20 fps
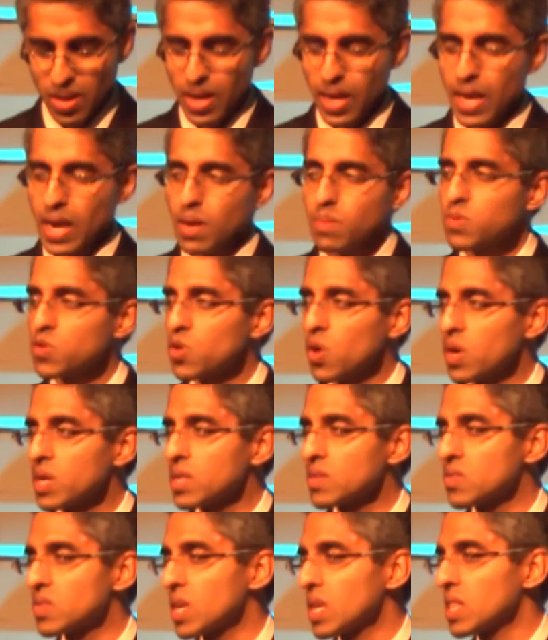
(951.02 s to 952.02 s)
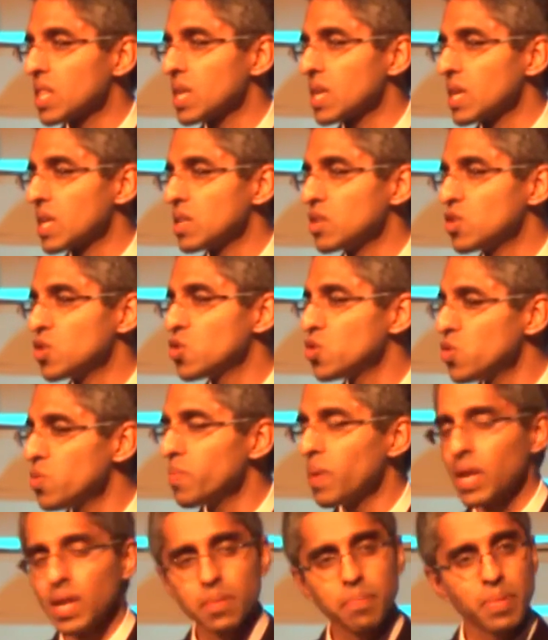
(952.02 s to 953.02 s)
And I'm sorry to say that in too
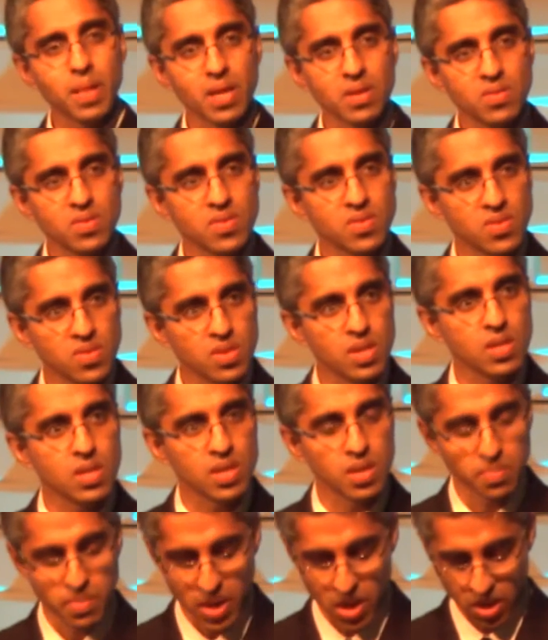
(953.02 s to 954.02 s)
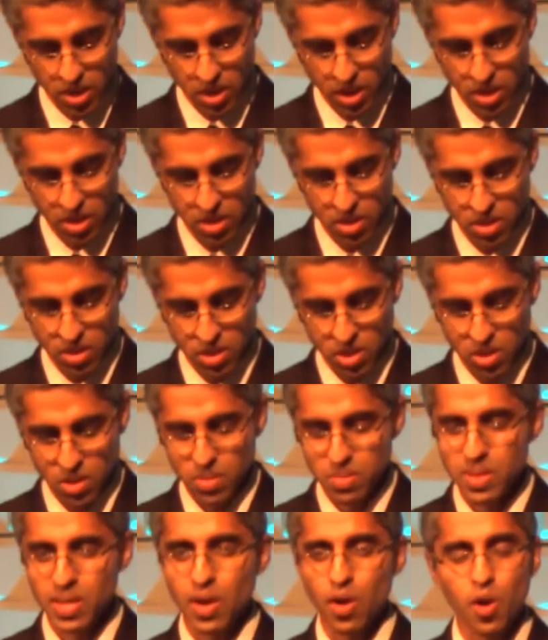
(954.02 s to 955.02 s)
many places still in America,
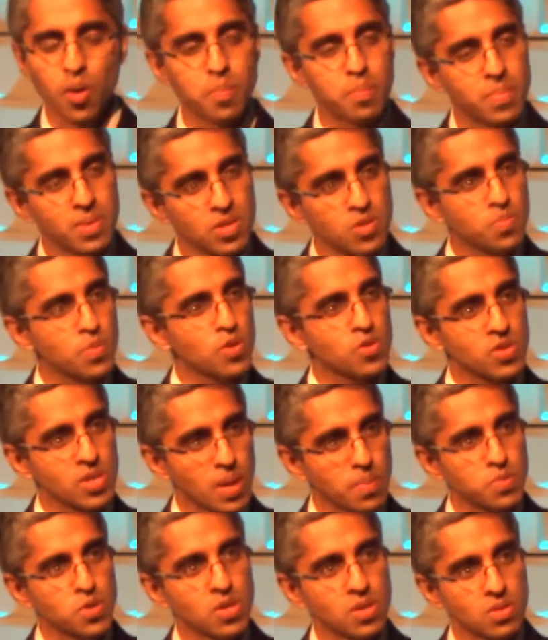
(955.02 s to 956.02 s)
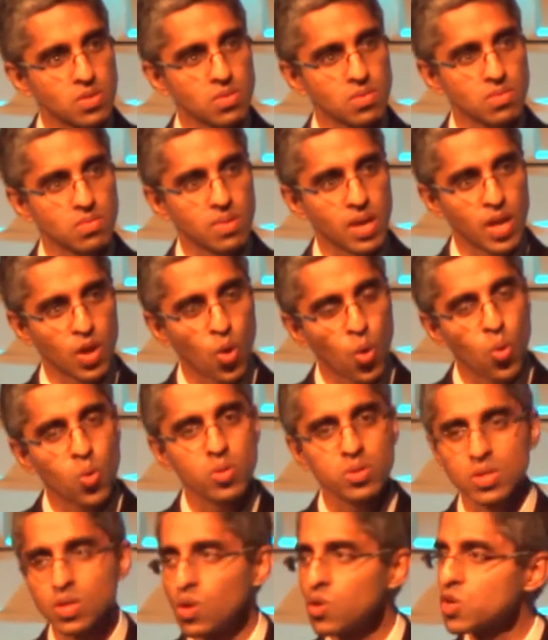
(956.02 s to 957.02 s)
there are misperceptions and
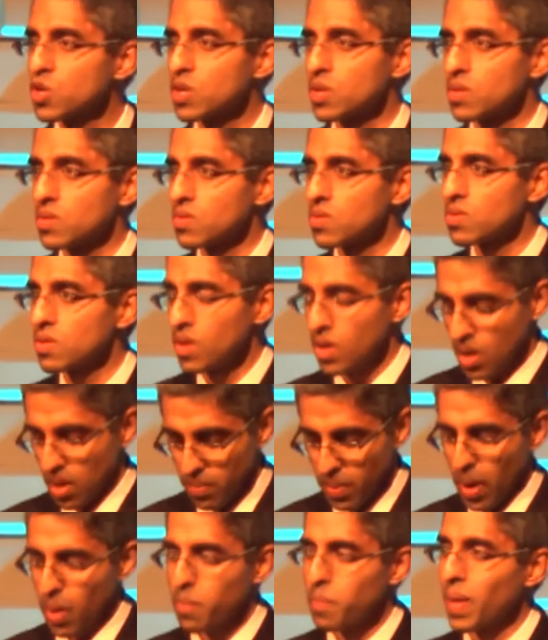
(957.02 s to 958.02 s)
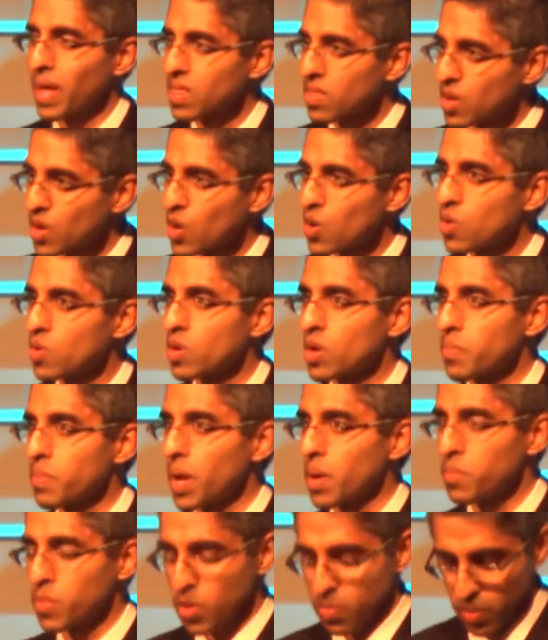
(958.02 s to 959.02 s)
old notions about methadone,
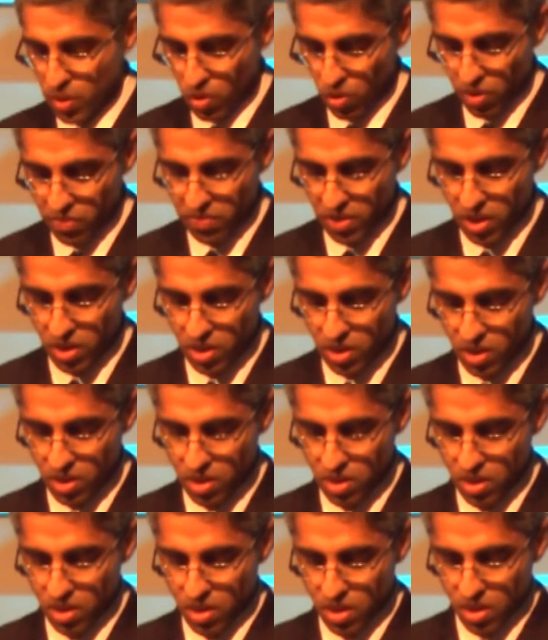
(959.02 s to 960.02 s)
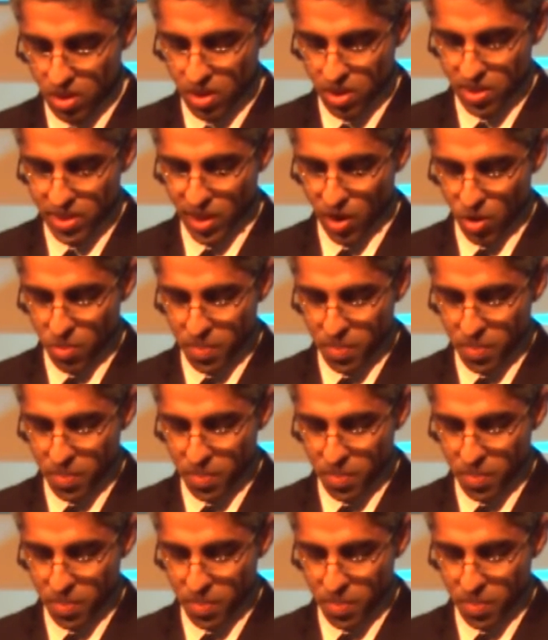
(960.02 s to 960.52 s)
about buprenorphine, that are